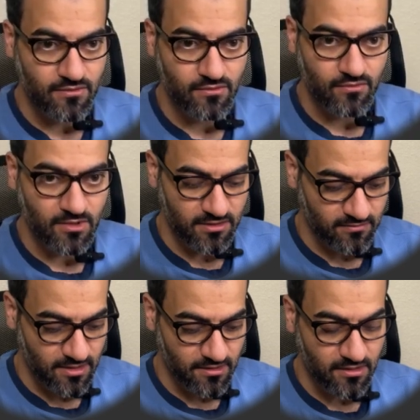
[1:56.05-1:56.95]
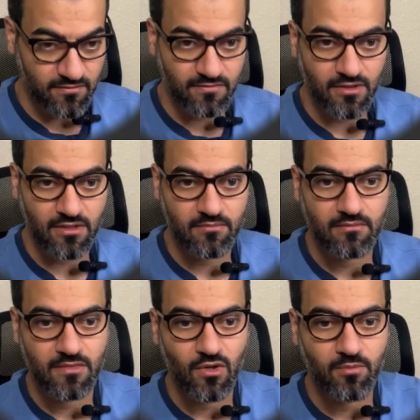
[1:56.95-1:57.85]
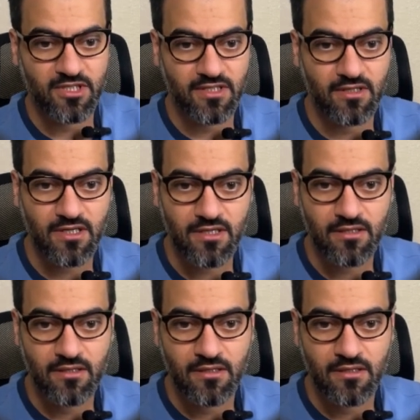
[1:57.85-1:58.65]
to whatever I got from OpenAI.